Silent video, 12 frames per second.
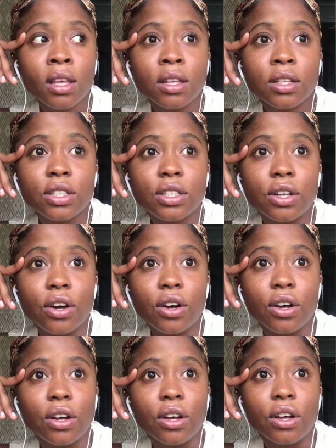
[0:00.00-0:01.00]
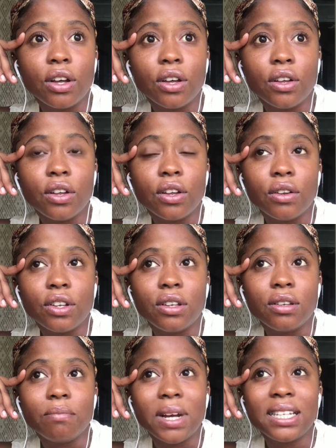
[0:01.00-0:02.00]
So,
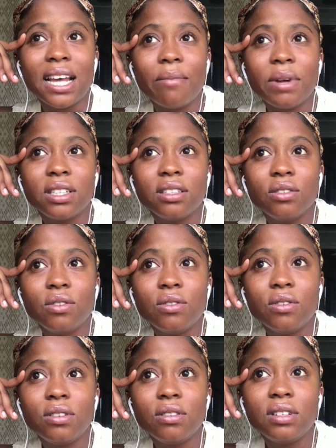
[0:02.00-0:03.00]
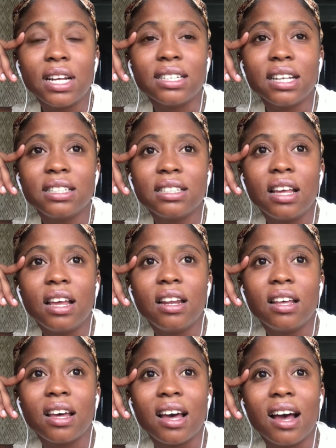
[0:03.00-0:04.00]
my time at school, as I said,
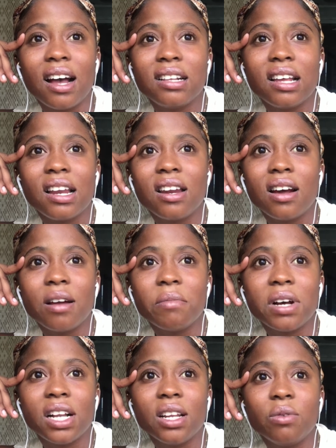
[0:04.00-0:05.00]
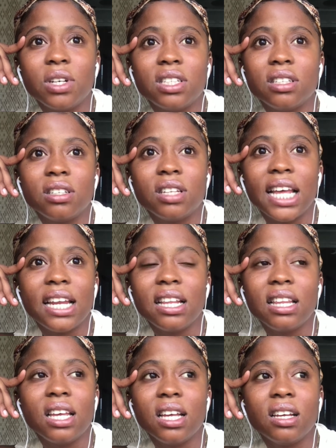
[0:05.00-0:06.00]
I acted normal. It wasn't
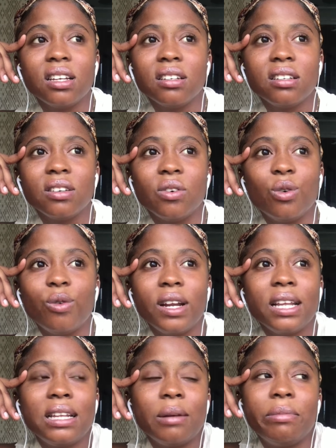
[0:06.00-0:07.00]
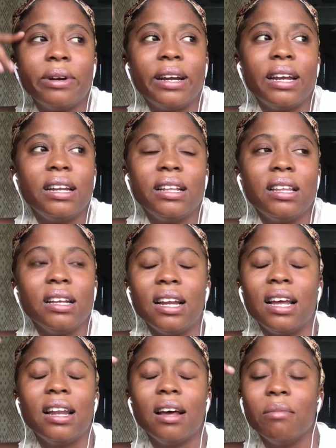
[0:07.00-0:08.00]
anything over the top or anything like
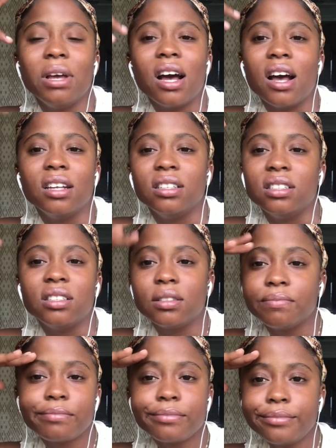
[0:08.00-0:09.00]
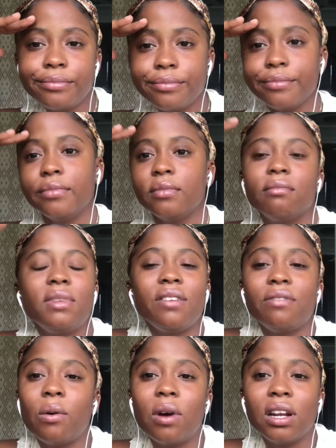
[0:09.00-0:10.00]
that because I never
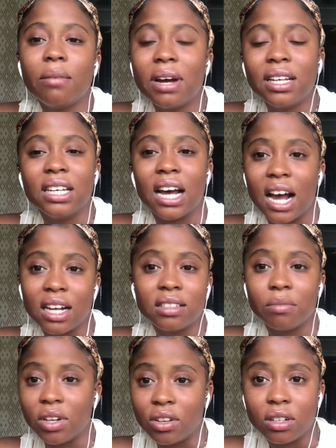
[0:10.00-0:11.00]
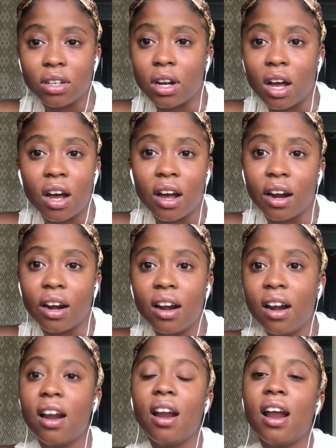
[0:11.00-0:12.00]
want nobody to ask me nothing or
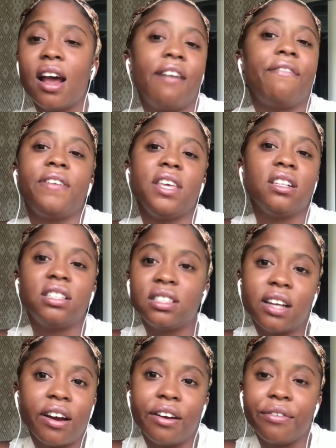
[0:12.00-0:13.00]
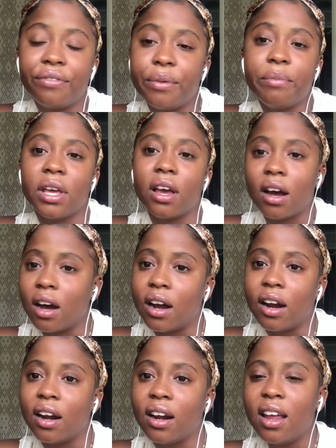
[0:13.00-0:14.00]
I feel sorry for me
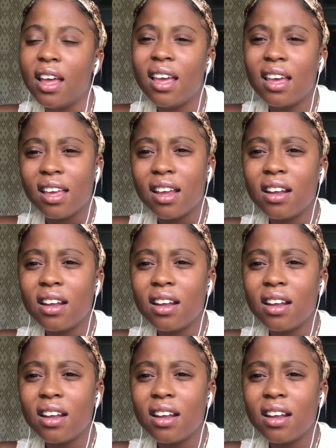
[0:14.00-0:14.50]
or you